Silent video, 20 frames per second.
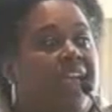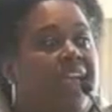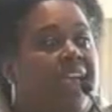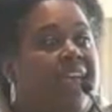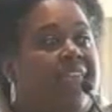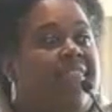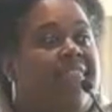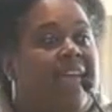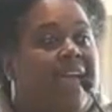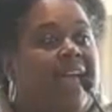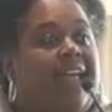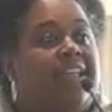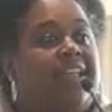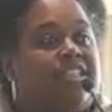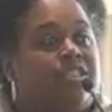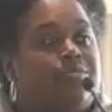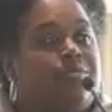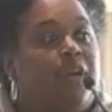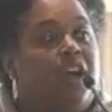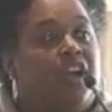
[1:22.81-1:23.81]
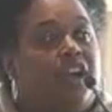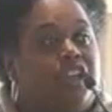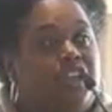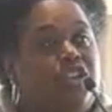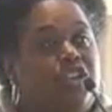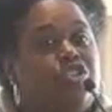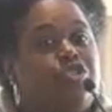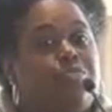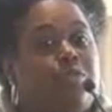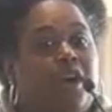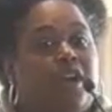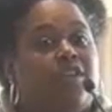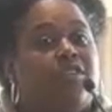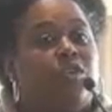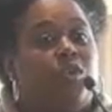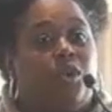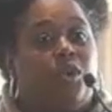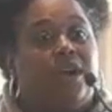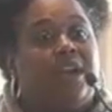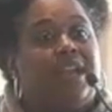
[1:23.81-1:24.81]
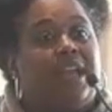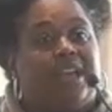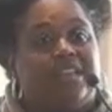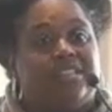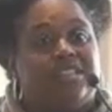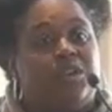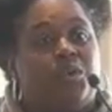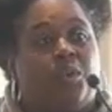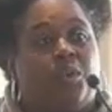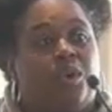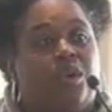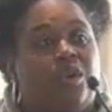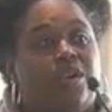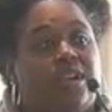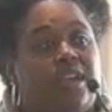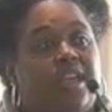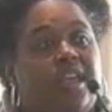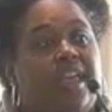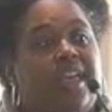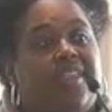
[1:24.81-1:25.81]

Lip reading: And that is a huge part of the organizing work